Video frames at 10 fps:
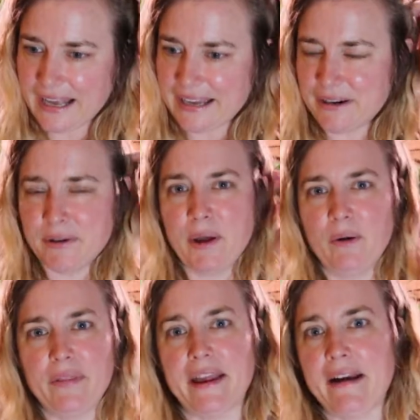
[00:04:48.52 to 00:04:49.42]
I don't
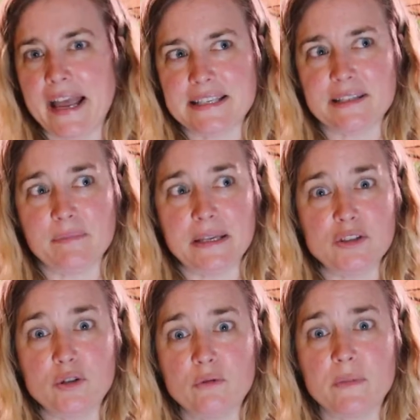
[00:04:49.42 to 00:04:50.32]
know, there hasn't
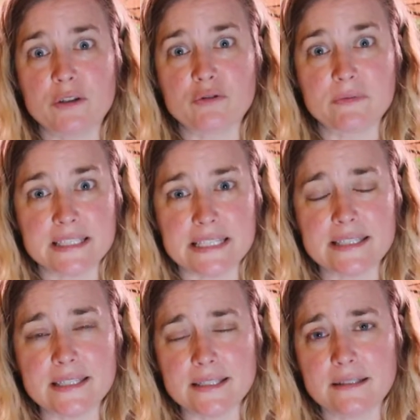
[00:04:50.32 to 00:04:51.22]
been too much
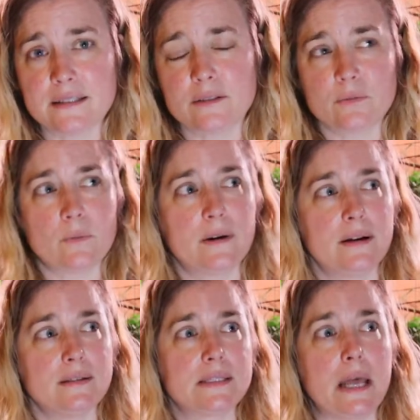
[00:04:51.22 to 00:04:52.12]
resistance,
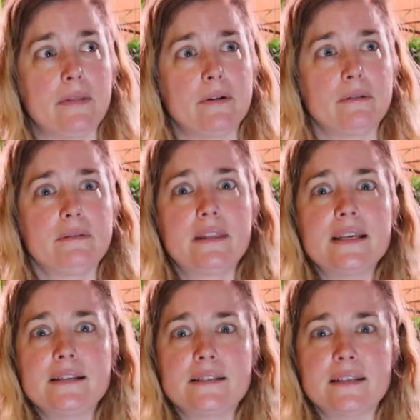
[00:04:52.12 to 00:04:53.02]
whereas other
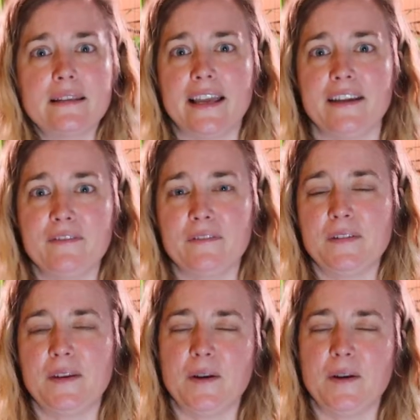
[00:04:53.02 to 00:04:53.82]
things in life,